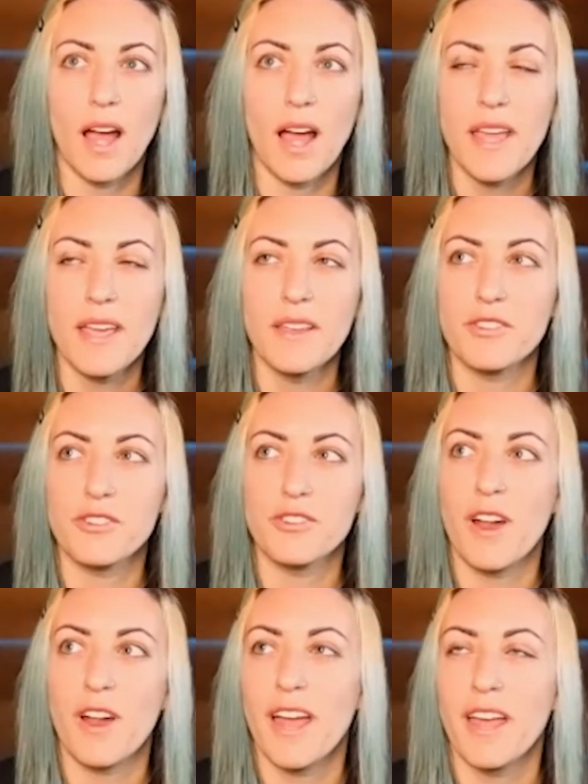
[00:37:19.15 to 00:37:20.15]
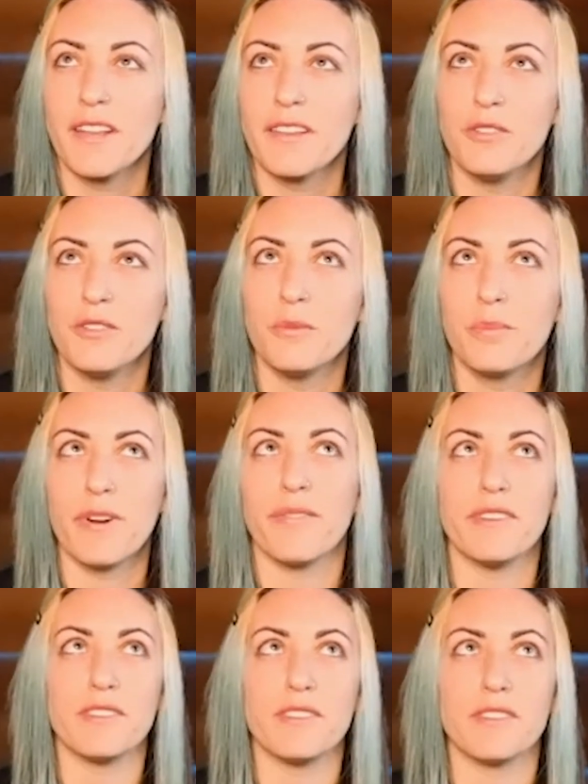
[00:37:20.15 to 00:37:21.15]
I try to
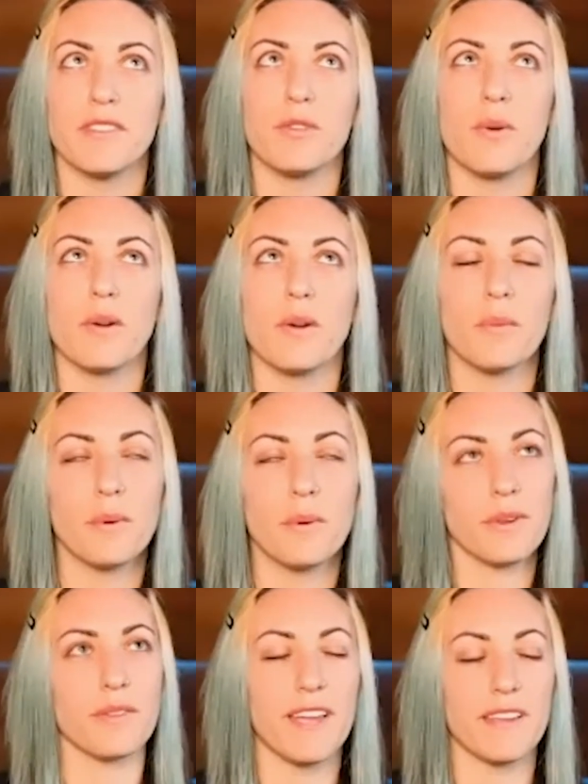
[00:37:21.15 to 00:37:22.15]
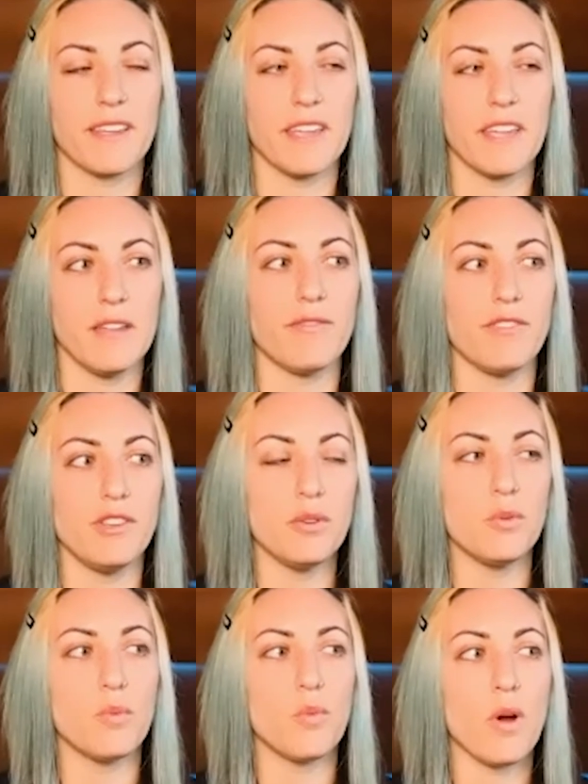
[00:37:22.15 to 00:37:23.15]
preface the tour with like, if
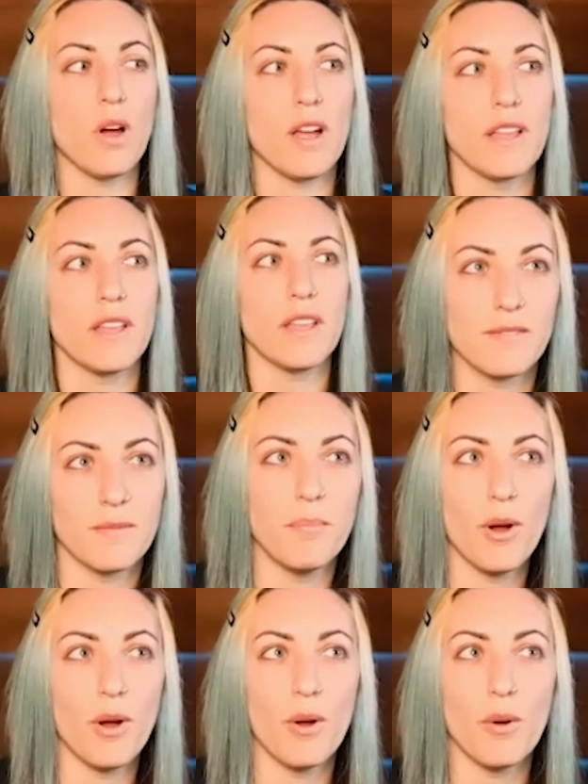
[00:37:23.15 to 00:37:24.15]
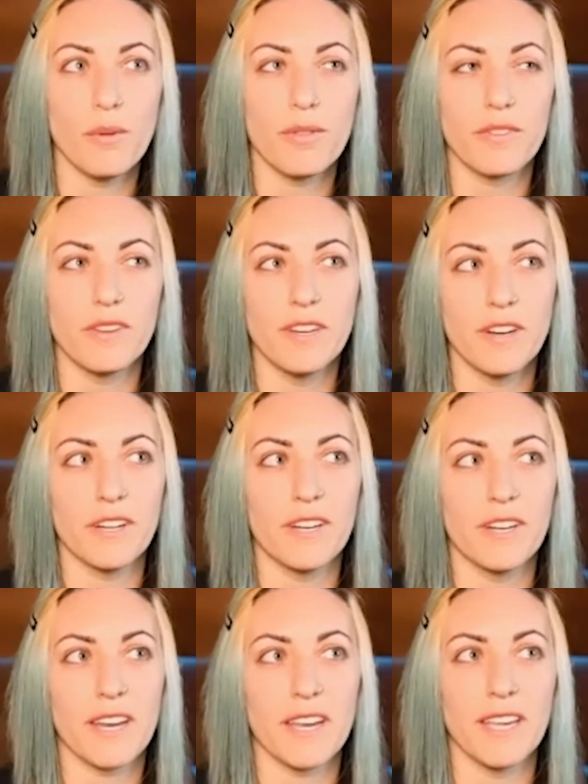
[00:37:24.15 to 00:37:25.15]
you want both, you're
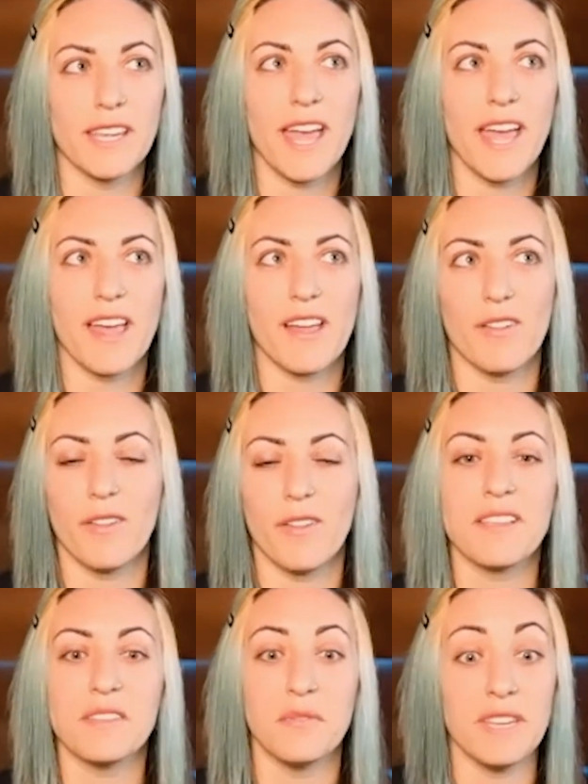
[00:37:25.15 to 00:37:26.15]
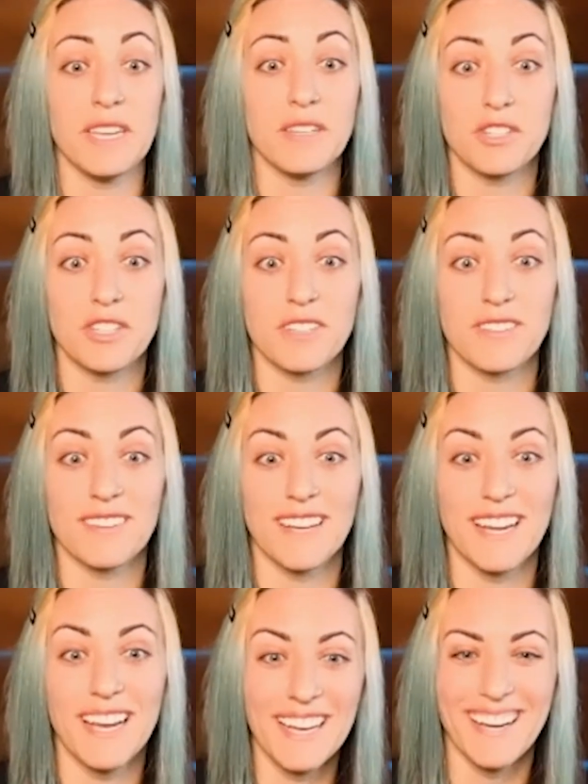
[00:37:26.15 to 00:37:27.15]
gonna get less of each,
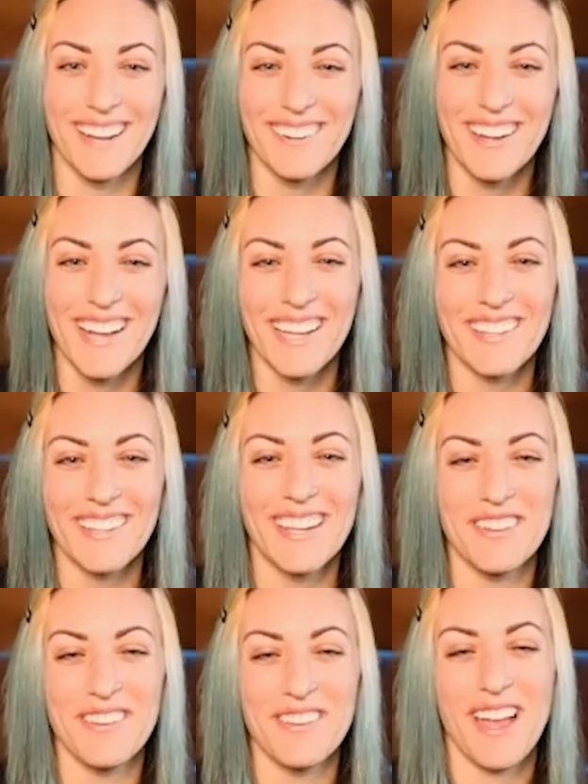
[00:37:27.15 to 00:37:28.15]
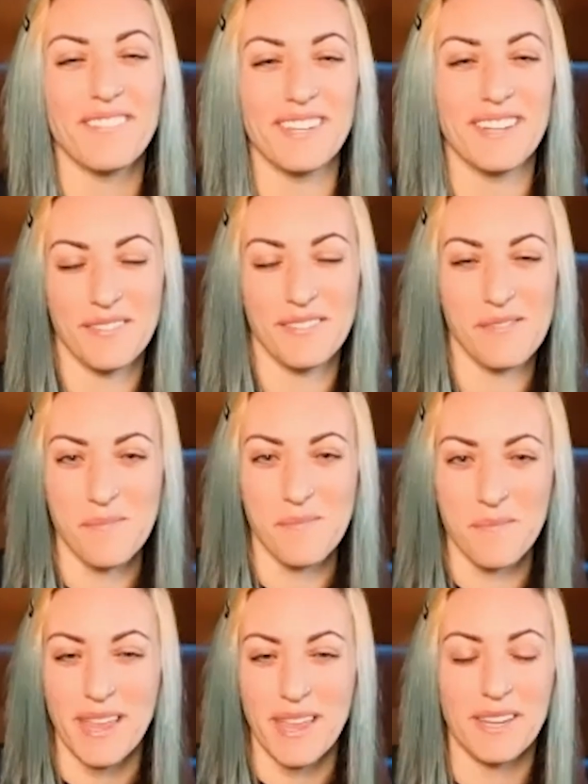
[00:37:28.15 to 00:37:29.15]
you know, like you have to
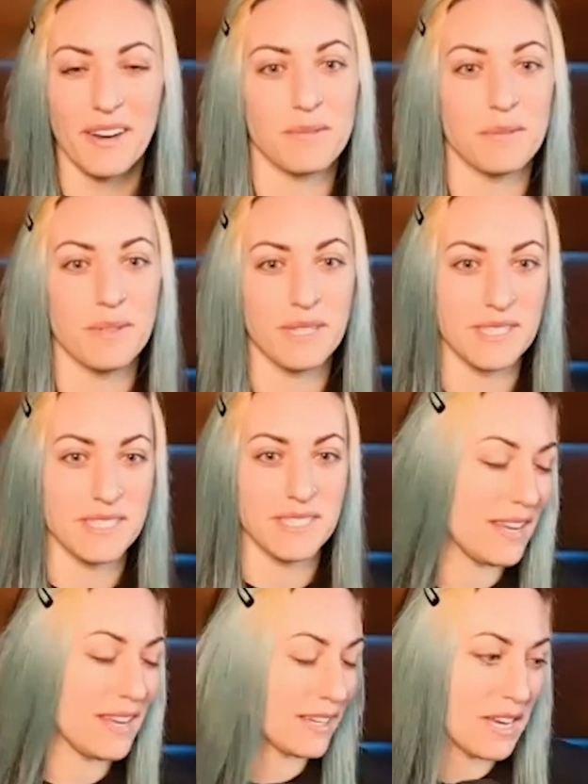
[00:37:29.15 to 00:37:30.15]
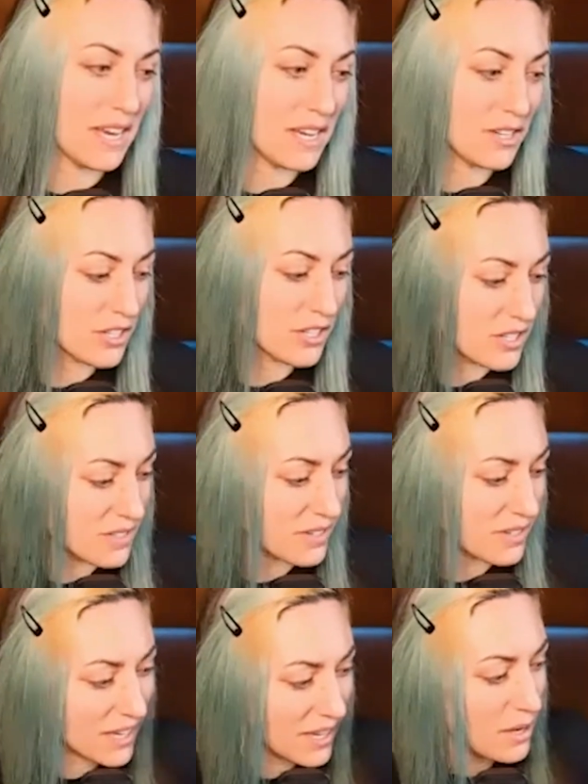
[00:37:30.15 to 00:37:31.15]
make your expectations,
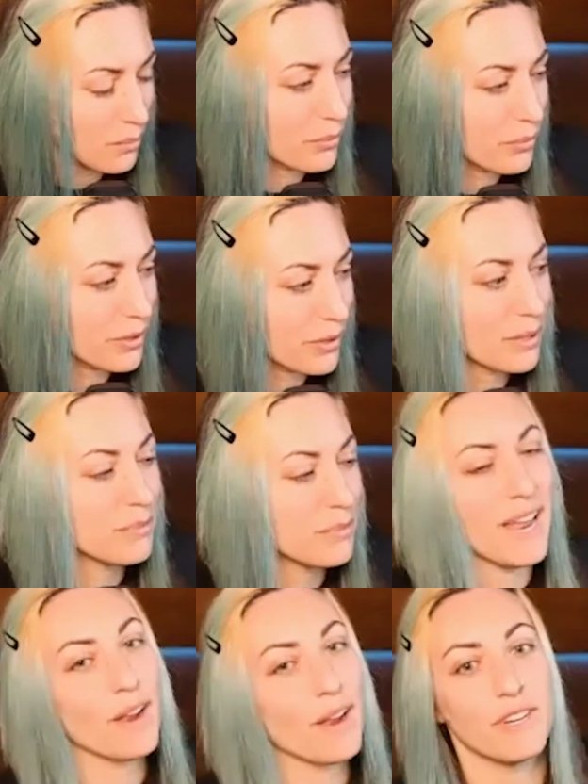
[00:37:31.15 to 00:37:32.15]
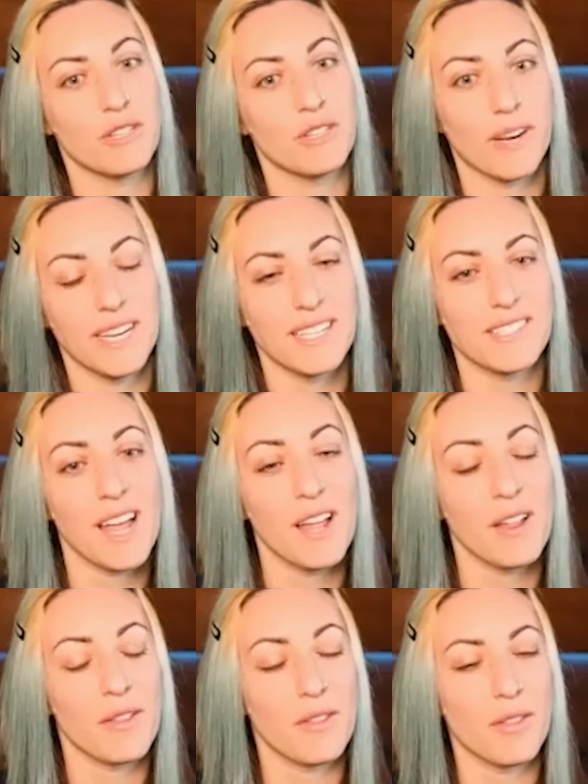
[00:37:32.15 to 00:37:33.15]
like bring them down for each one. And it's
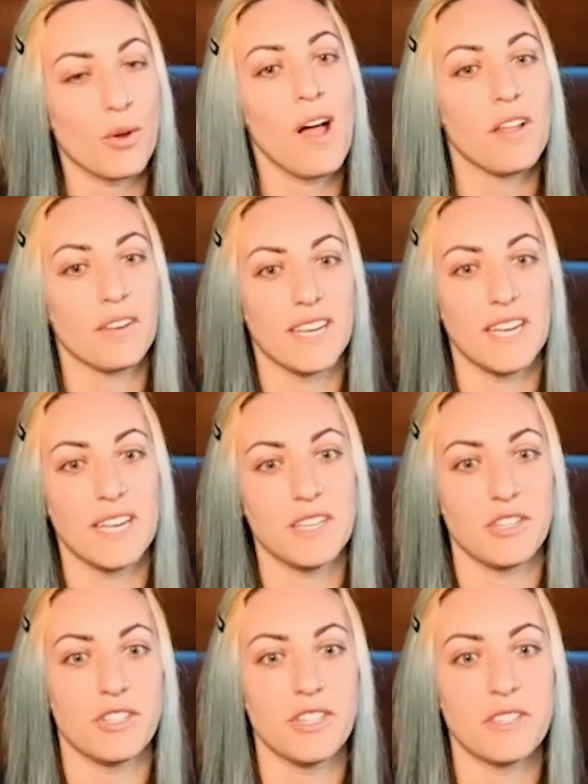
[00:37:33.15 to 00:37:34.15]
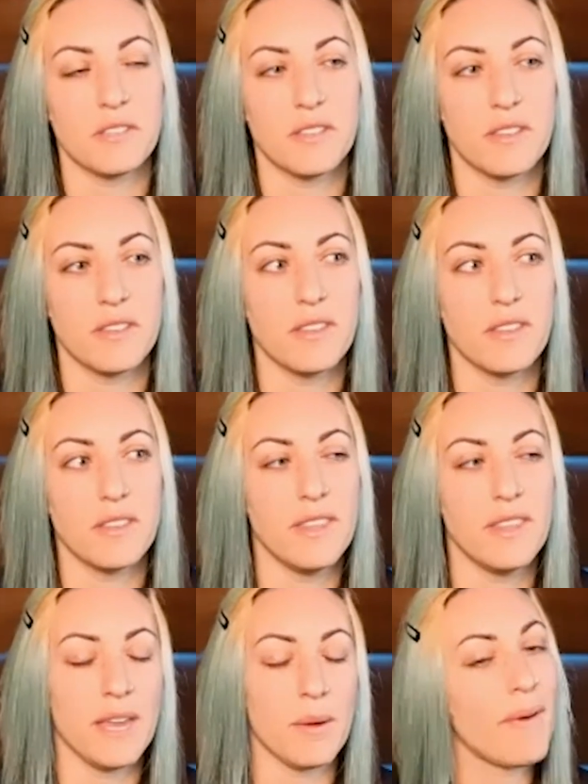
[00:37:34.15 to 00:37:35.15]
not the quality, it's just
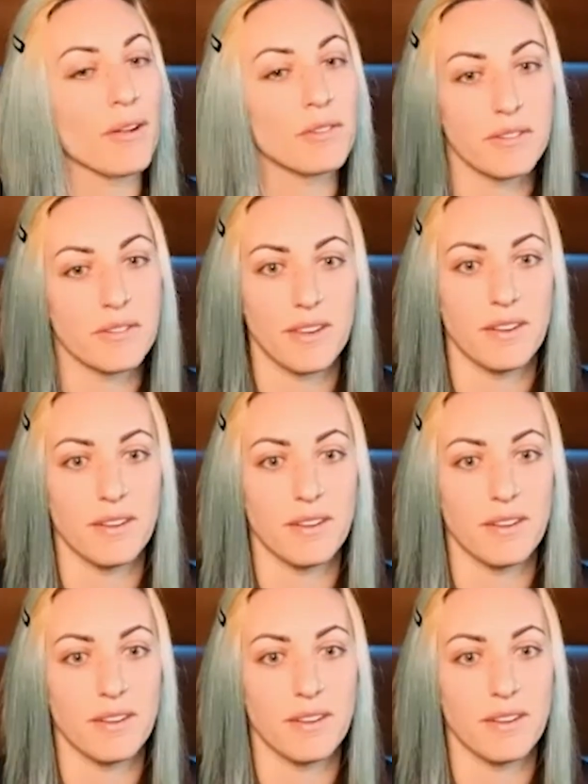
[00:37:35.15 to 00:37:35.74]
the amount of it.